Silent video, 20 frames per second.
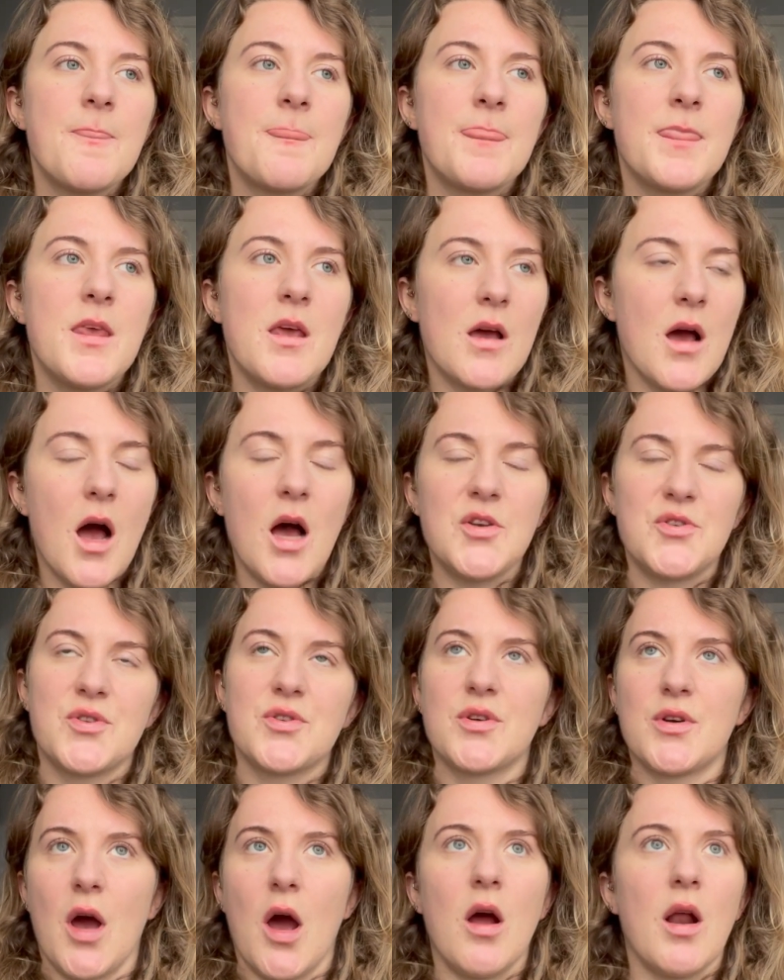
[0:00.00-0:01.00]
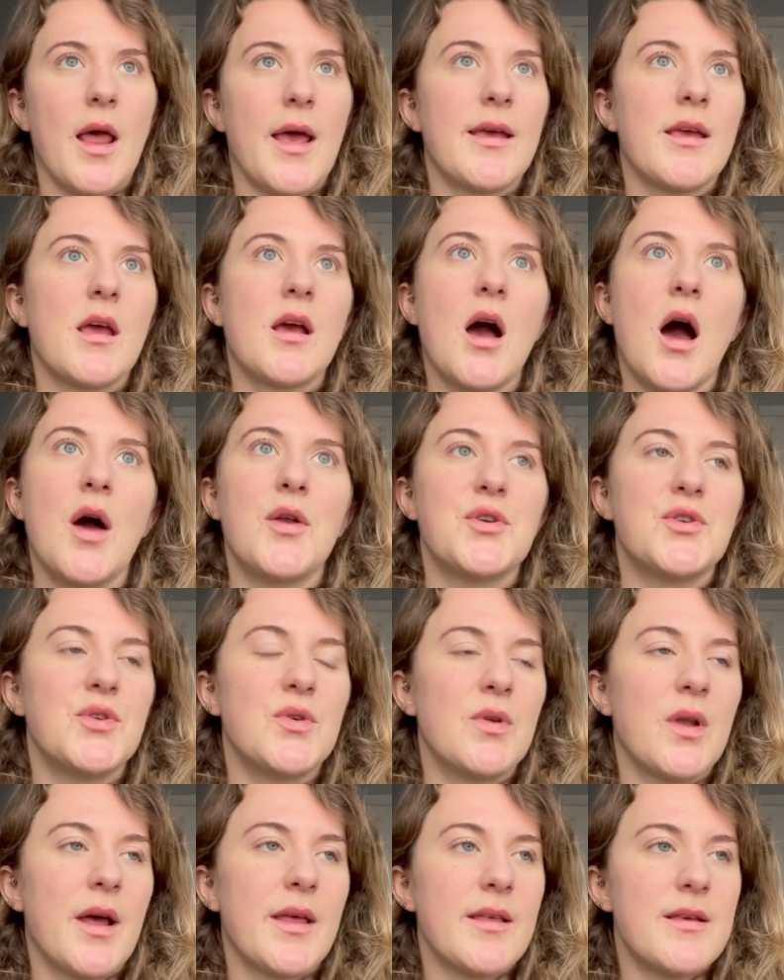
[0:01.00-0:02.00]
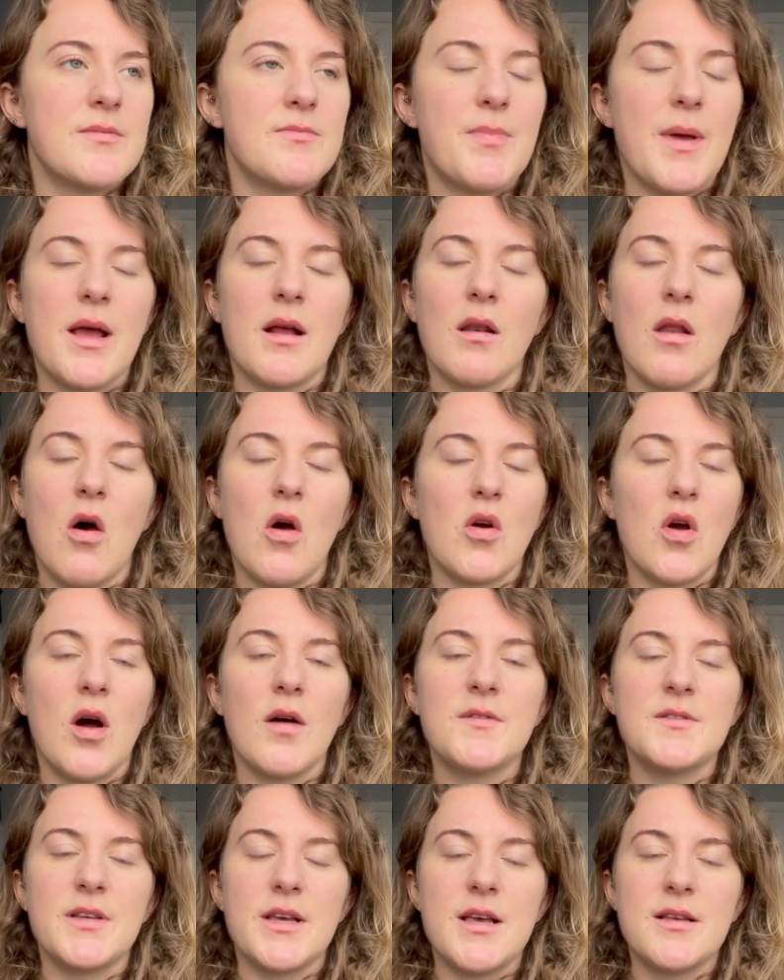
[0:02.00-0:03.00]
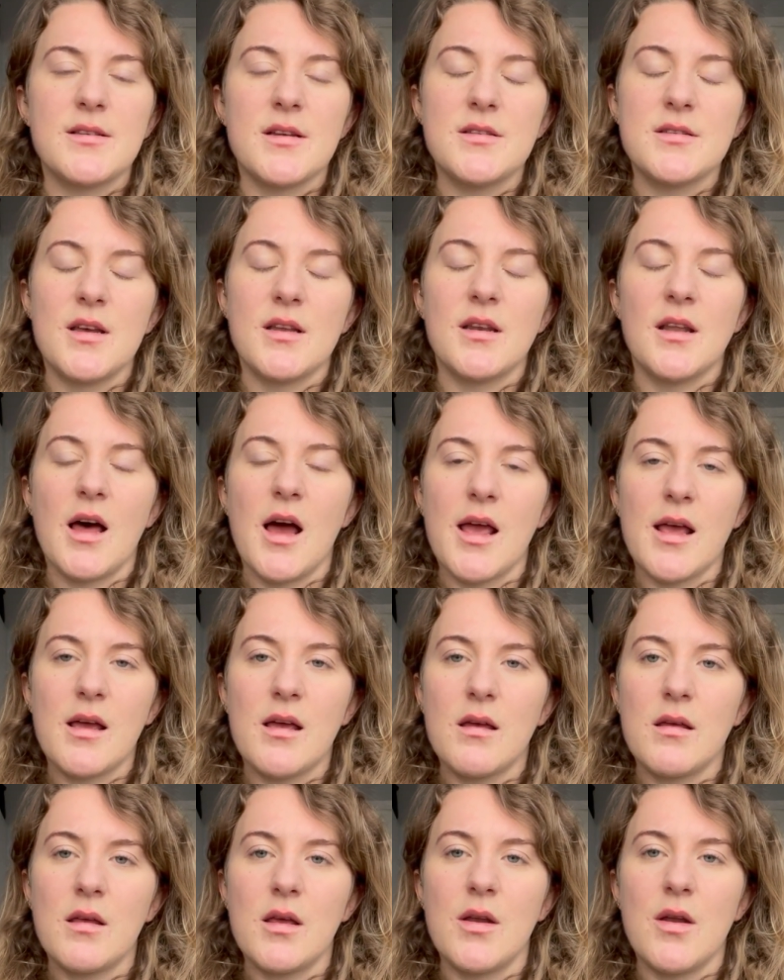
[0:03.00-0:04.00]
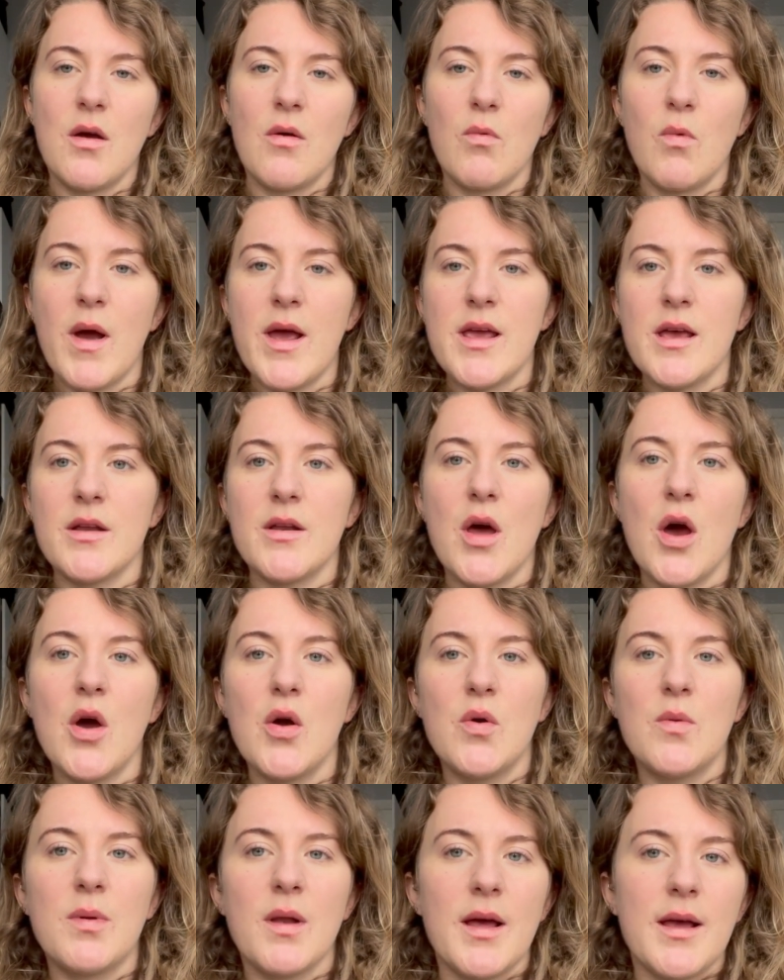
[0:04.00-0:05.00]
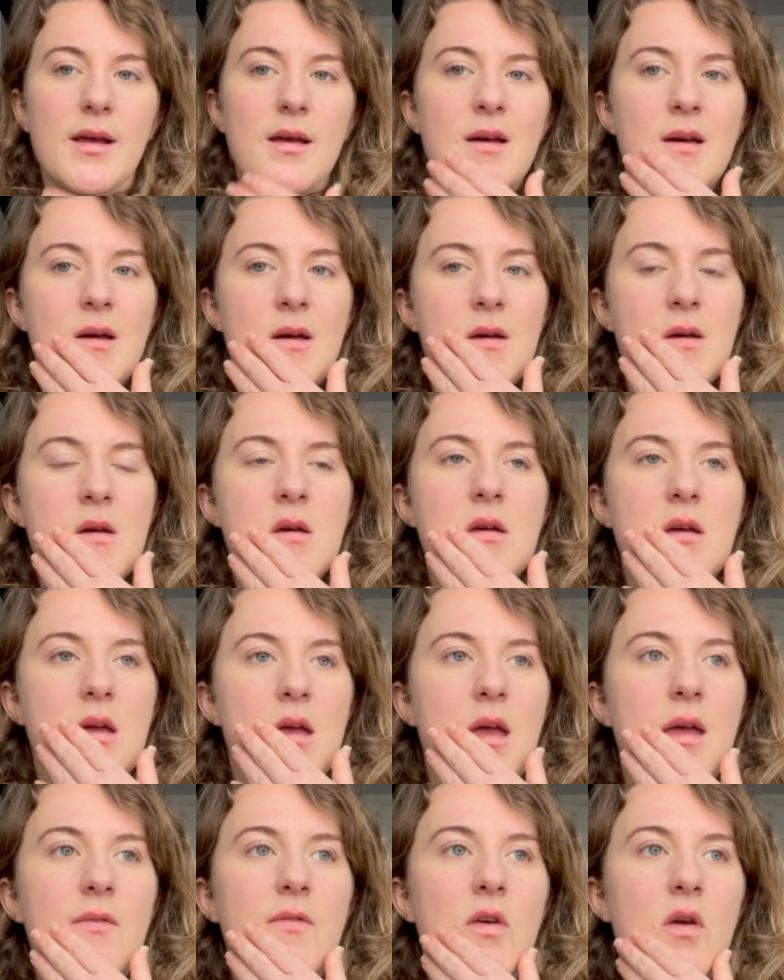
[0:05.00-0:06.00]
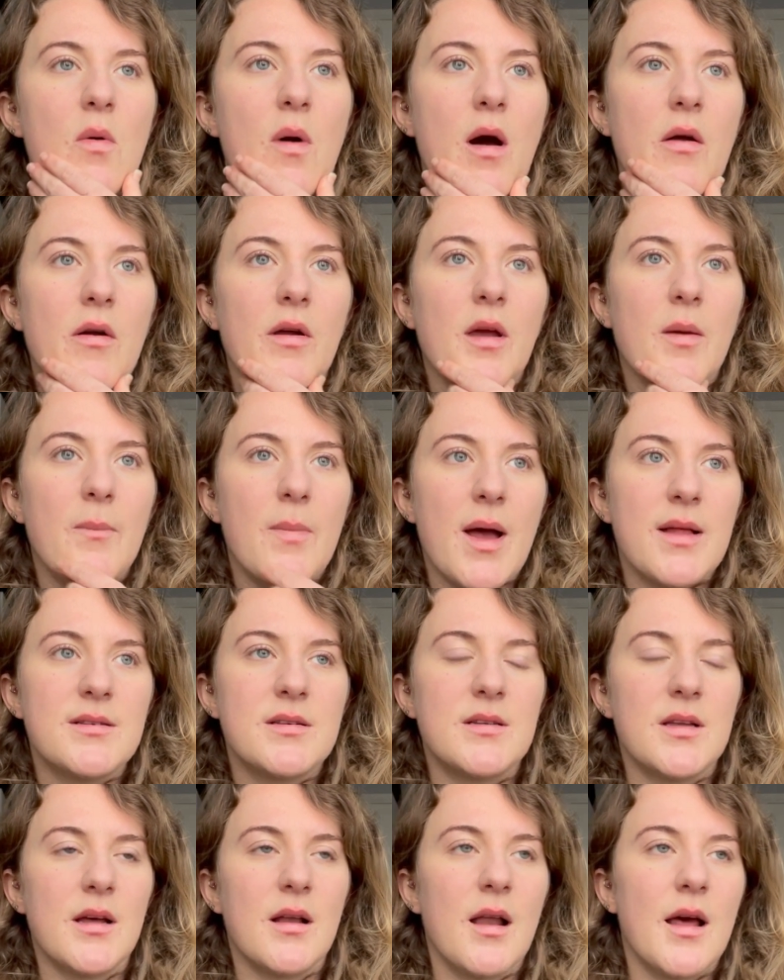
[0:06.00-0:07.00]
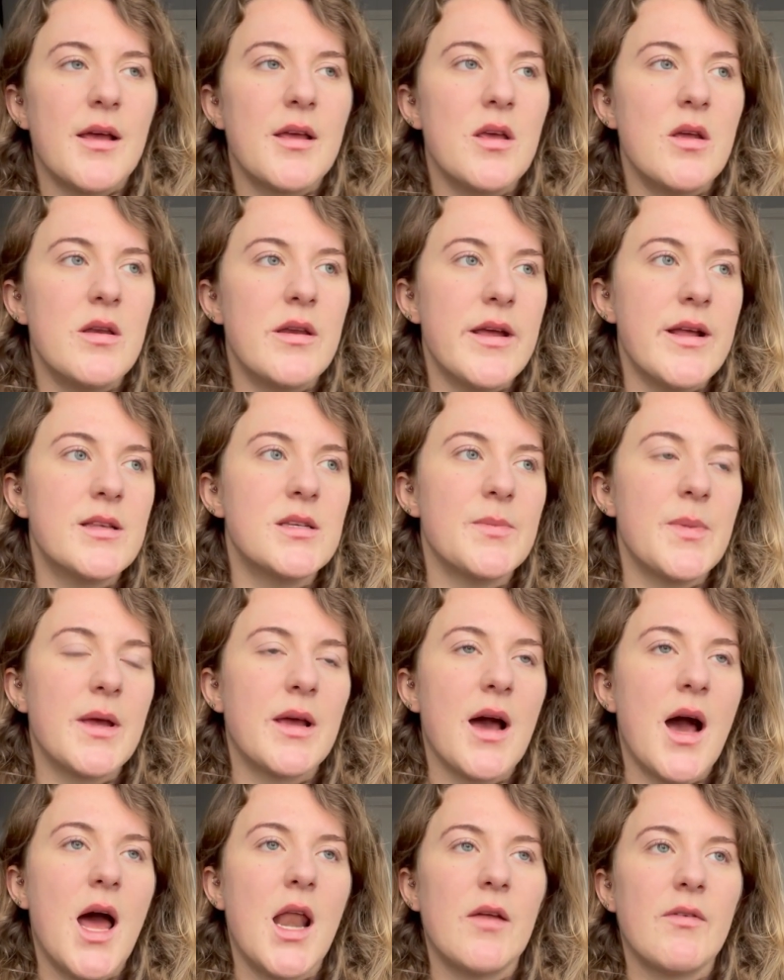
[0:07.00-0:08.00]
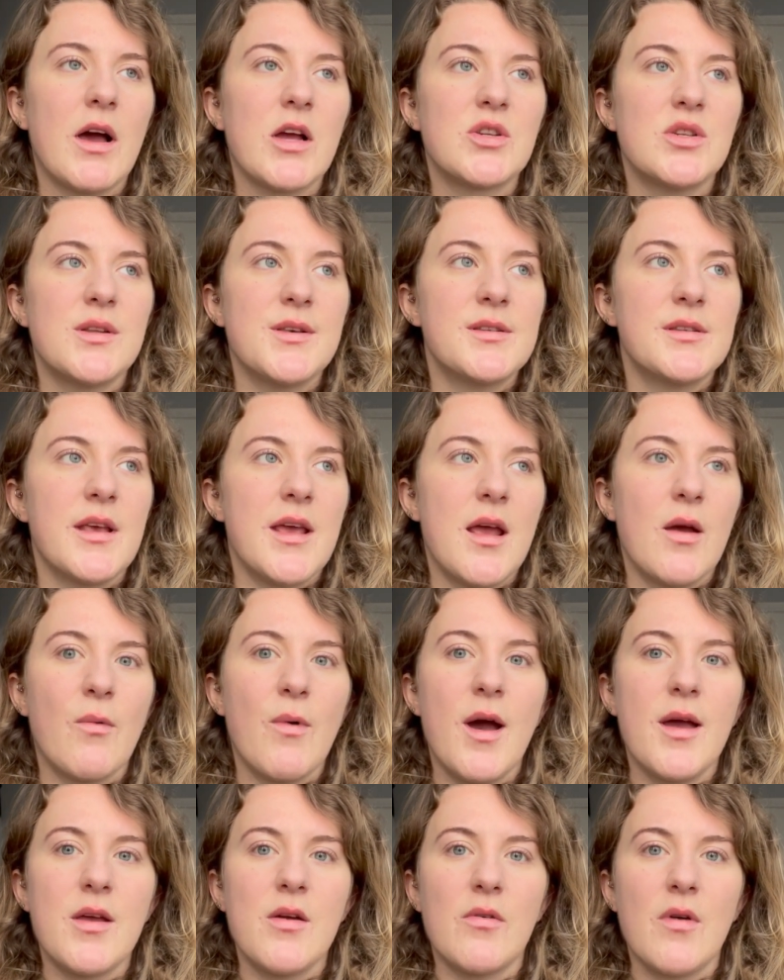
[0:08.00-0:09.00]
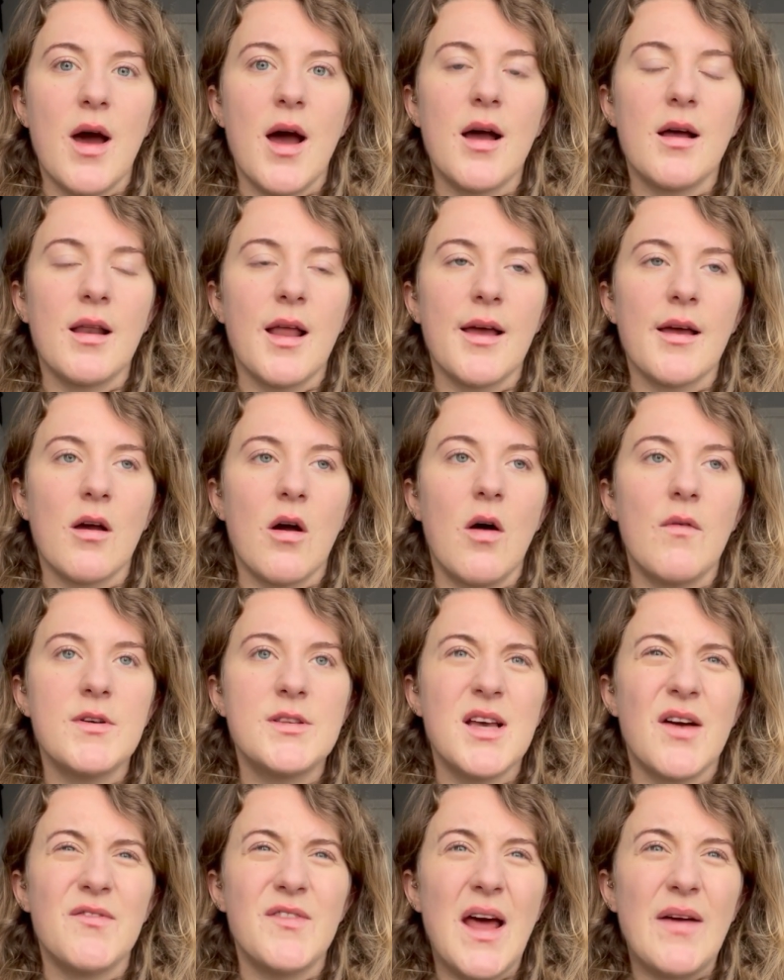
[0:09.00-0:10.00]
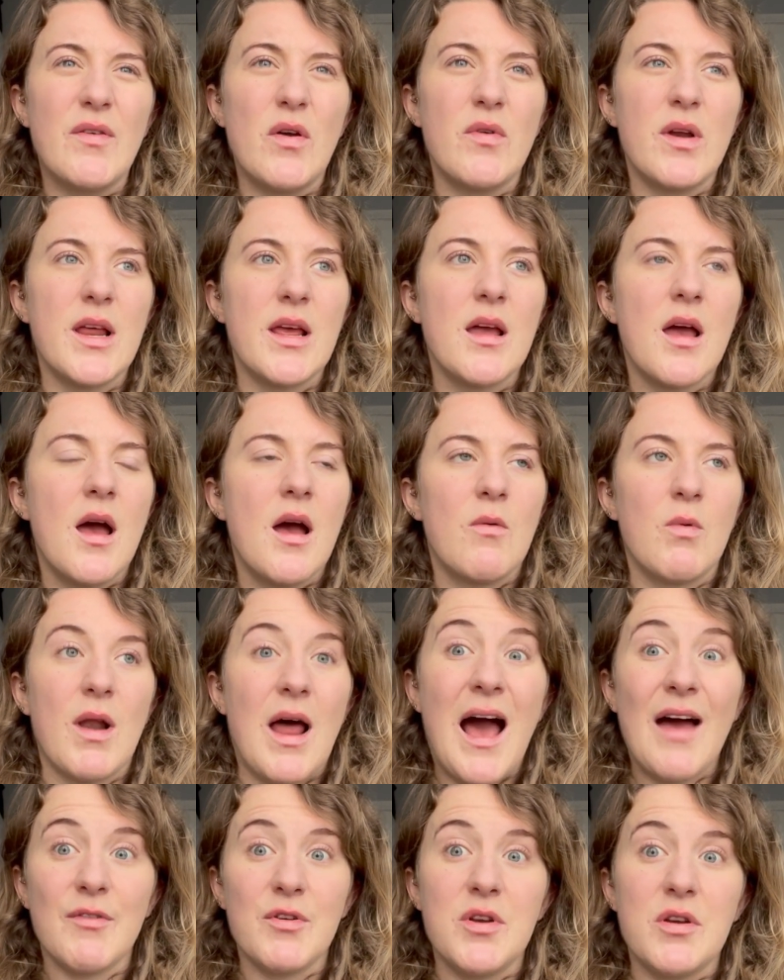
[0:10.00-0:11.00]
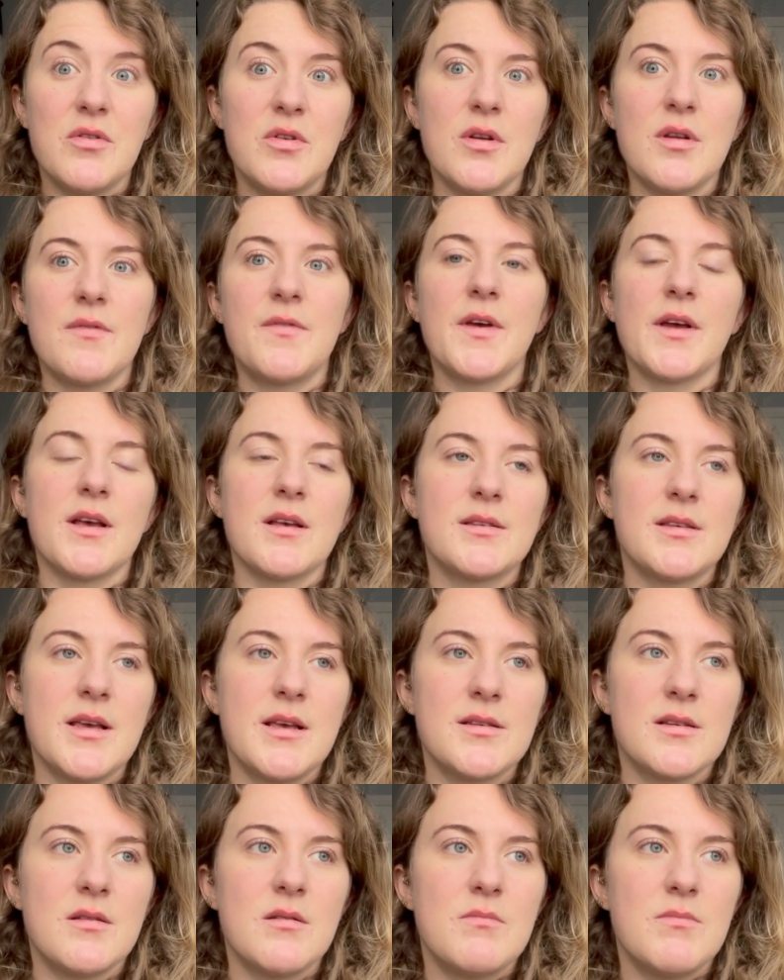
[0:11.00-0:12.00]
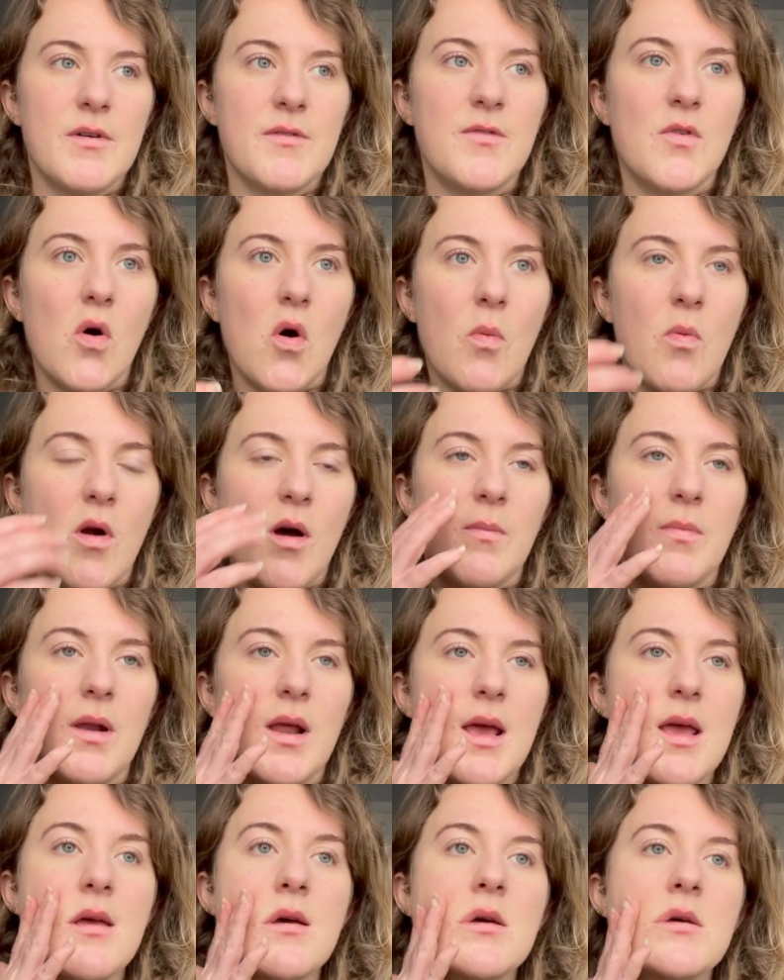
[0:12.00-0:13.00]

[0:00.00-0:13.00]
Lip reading: You can't just go like, you can't just do like these big long off seasons and like, you know, wait and hope. Like, if you are a competitor, like, you need to be kind of actually seeing where you're at. Like, obviously I haven't done a figure season before properly.